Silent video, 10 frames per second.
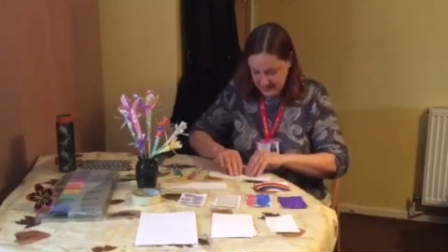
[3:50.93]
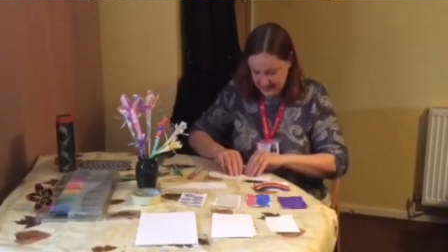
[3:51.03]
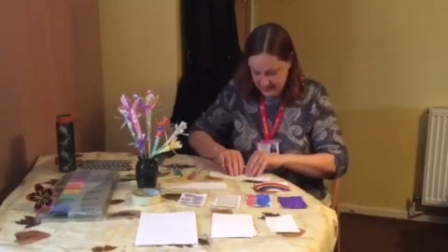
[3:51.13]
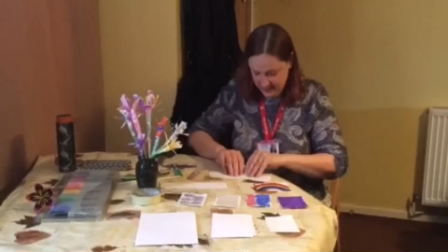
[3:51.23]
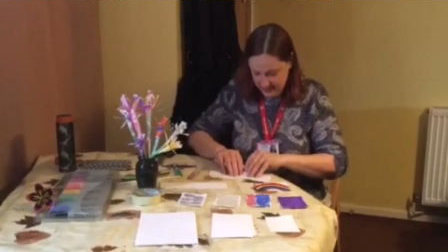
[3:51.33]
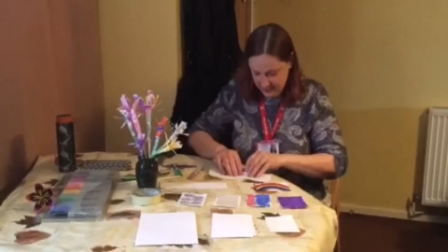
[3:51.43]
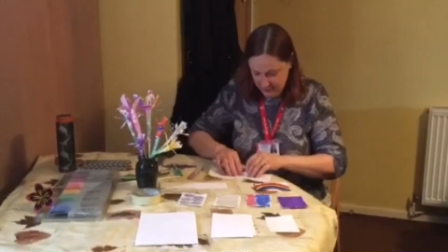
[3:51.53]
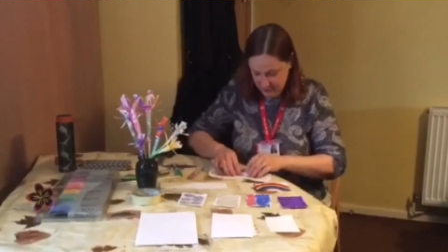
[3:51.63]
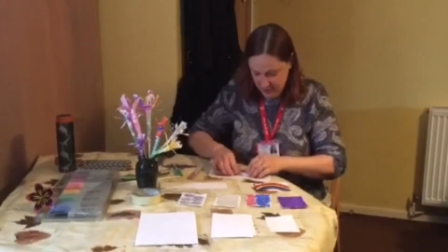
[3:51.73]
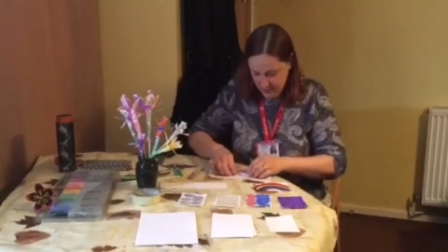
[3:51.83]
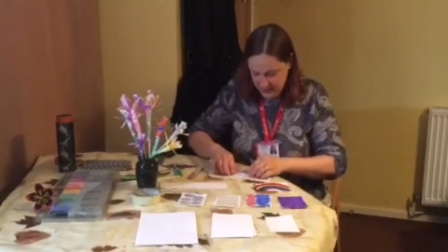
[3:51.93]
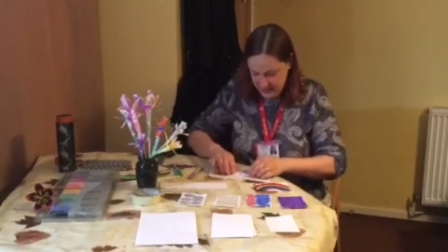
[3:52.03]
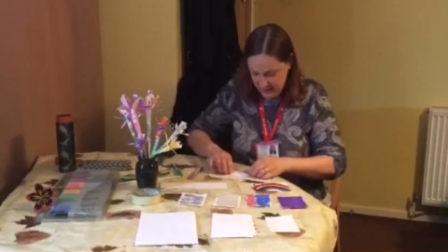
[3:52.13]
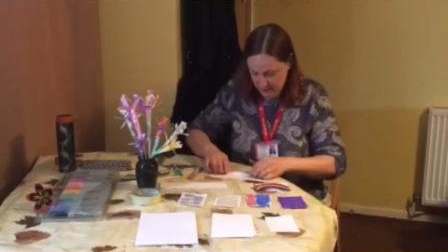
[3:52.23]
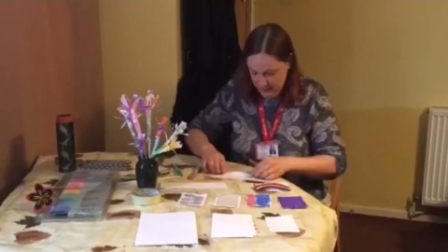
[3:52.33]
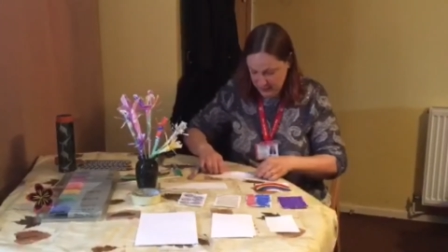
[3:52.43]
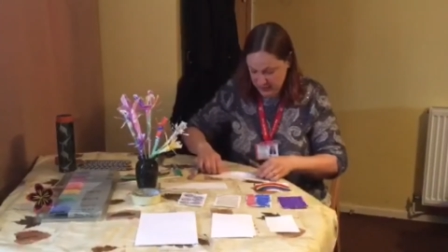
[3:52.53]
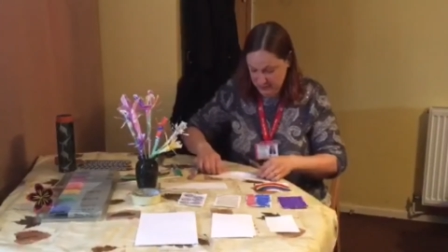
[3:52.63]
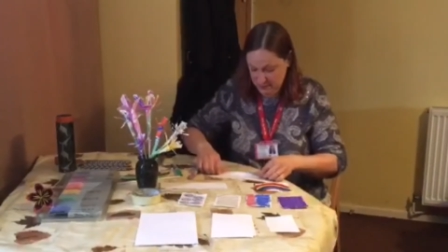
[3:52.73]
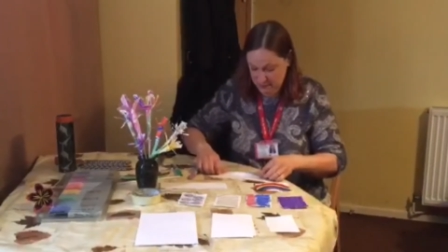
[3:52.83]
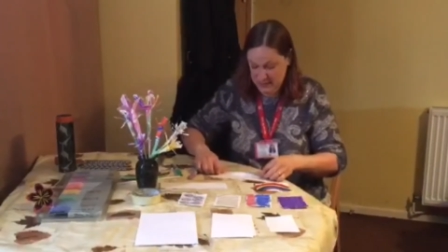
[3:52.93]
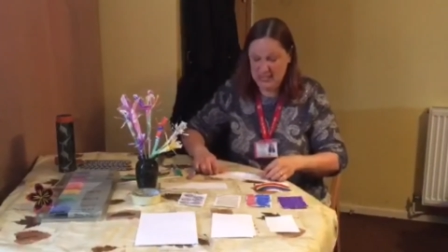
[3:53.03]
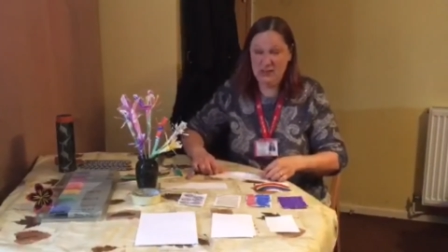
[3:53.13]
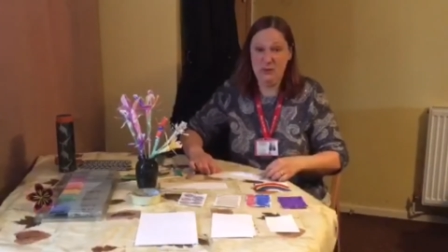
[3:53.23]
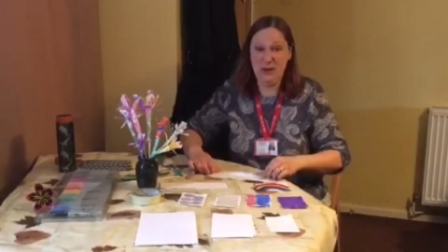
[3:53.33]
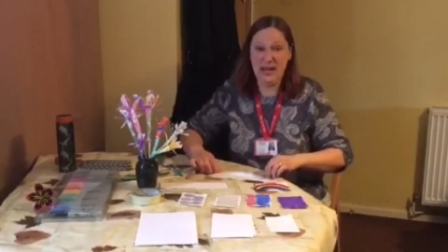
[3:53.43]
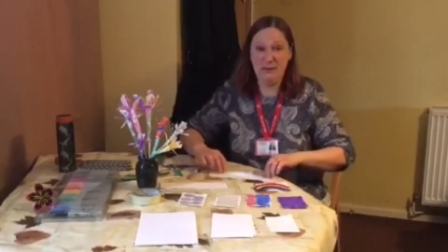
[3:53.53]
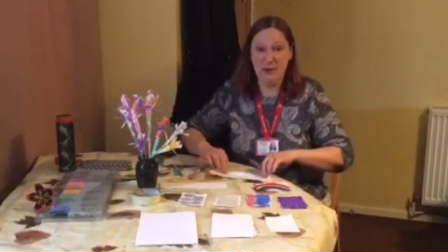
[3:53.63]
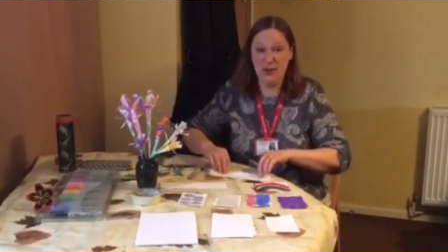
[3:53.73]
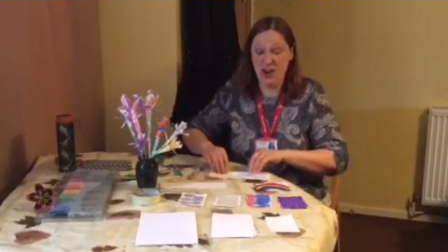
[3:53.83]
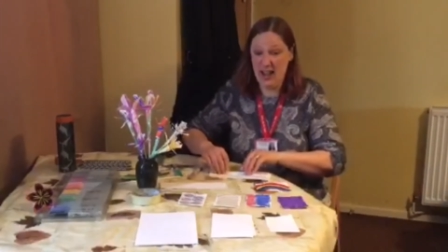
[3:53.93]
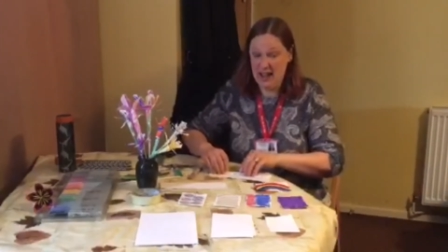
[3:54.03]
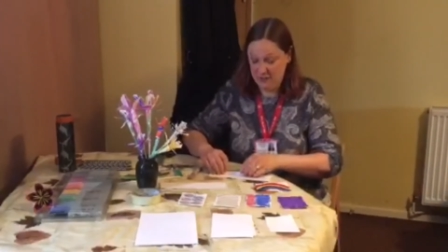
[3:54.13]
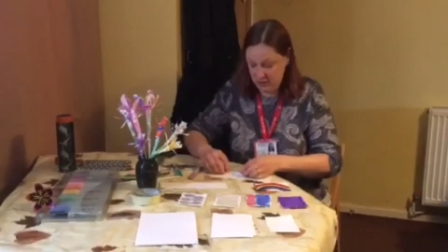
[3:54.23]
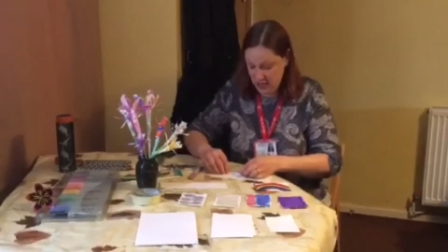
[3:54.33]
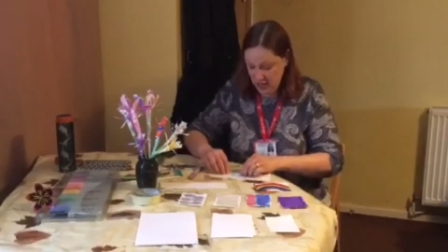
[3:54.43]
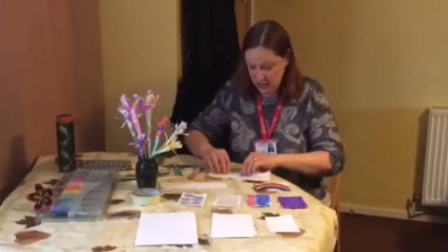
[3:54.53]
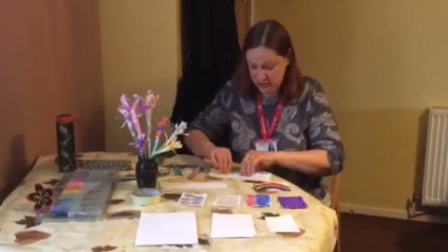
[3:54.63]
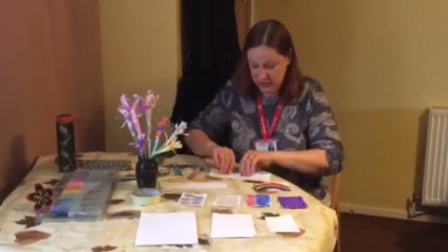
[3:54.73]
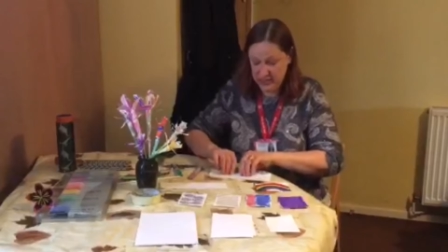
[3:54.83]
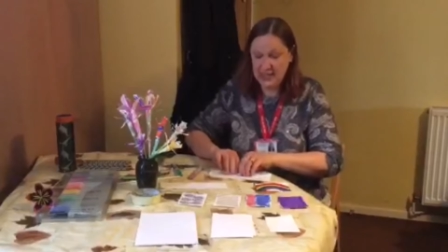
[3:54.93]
So roll it up, because the bit of the paper that I haven't coloured